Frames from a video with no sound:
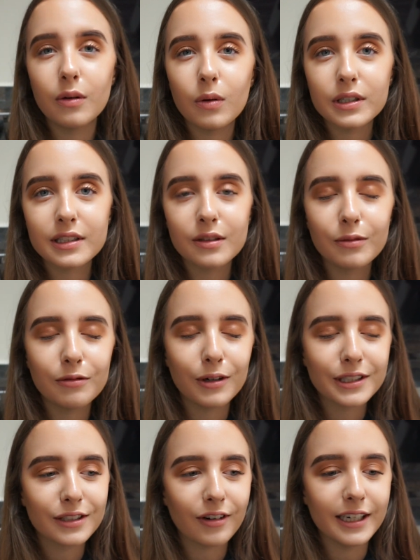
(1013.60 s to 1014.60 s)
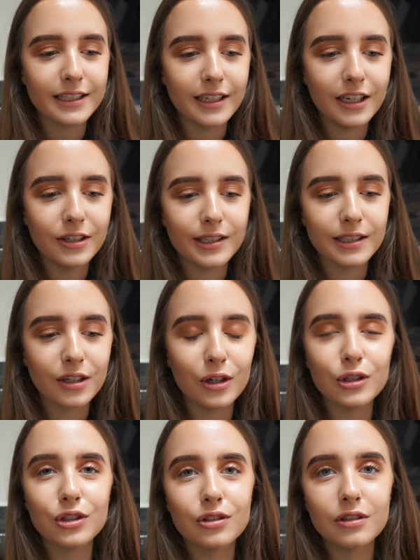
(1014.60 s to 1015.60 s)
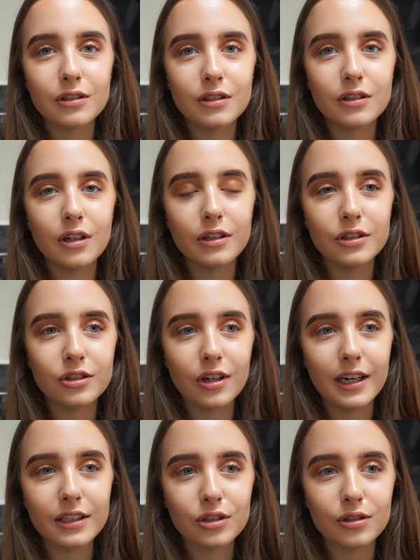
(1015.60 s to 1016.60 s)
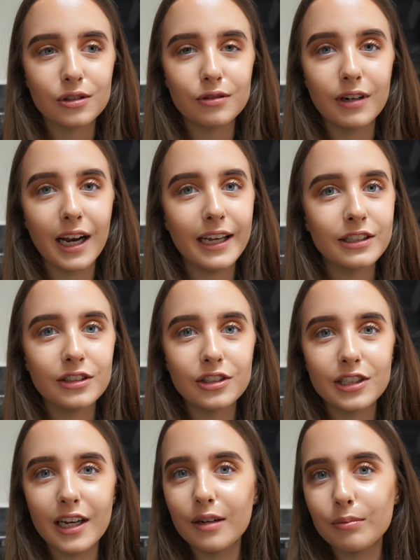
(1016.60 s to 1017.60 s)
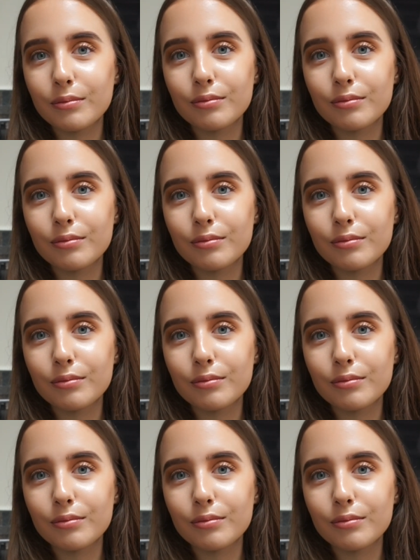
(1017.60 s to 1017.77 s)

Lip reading: what's the phrase that he uses? Contractual relationship,